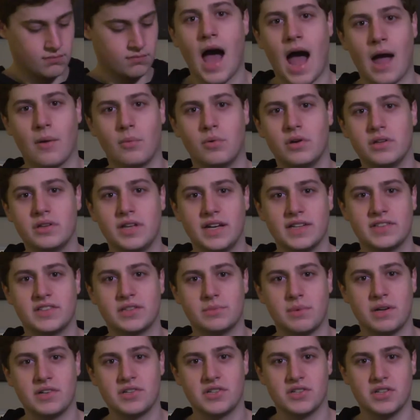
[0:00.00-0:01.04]
I would like to
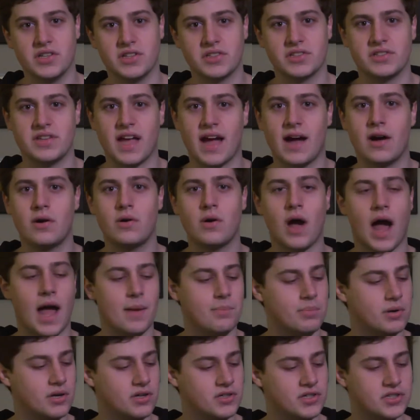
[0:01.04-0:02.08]
mention this now. I
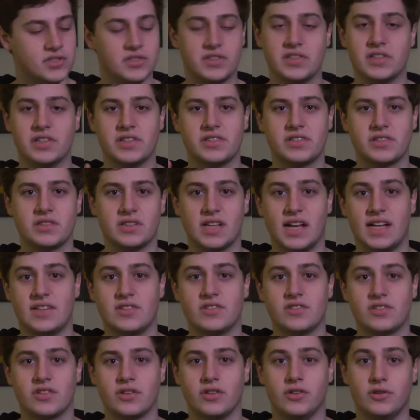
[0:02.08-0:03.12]
purchased this
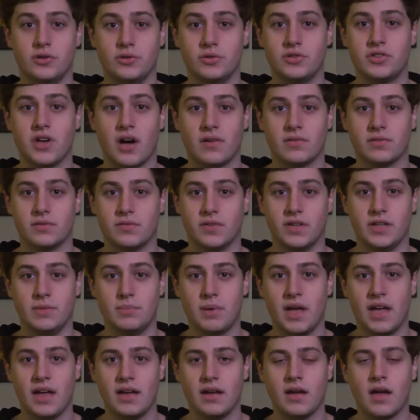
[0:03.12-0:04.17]
lens used off of
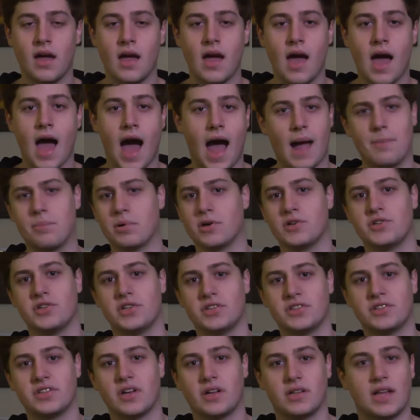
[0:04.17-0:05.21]
eBay. I
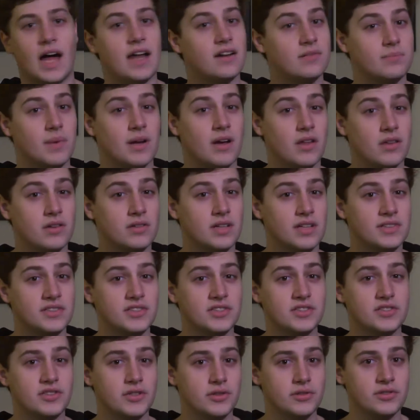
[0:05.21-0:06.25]
purchased a lot of my other
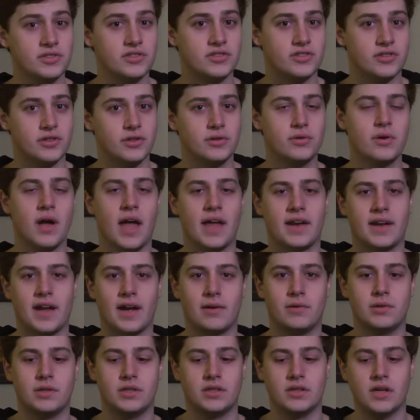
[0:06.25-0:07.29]
lenses used too, and I
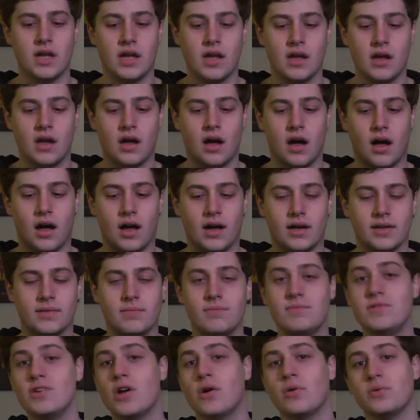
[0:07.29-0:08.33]
will
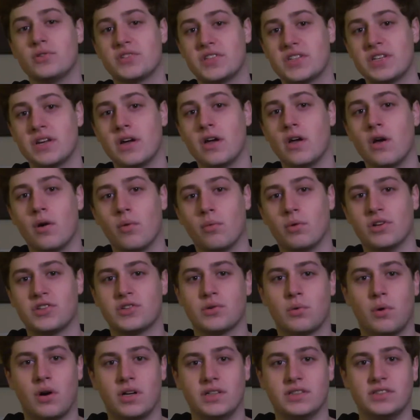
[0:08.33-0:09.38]
note which
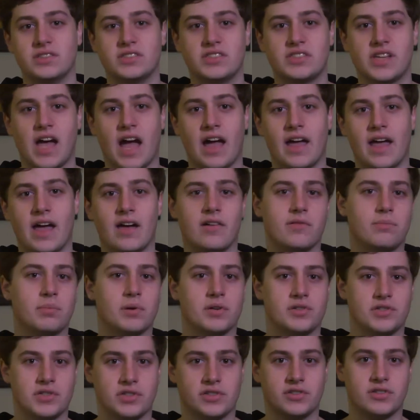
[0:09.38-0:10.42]
ones I have
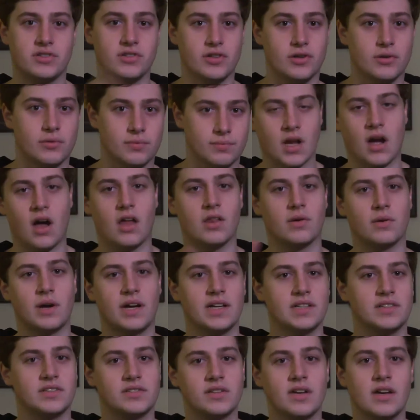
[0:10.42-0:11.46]
purchased new.
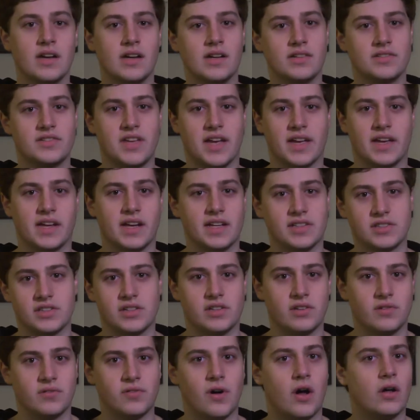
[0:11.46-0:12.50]
Otherwise, take it as a
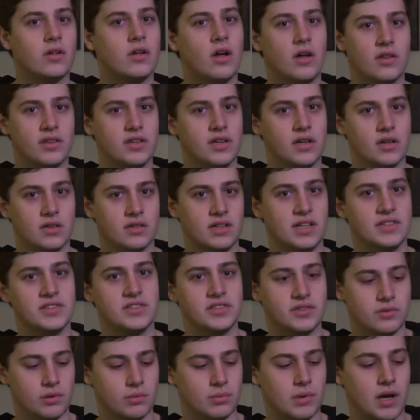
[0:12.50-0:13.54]
default, all the other
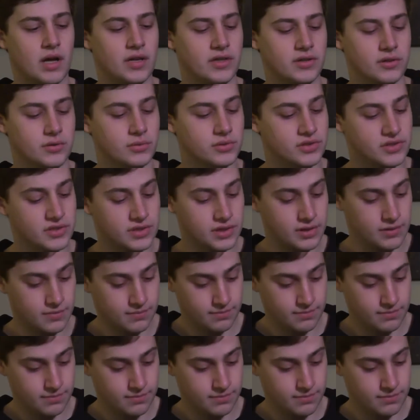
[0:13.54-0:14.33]
lenses were bought used.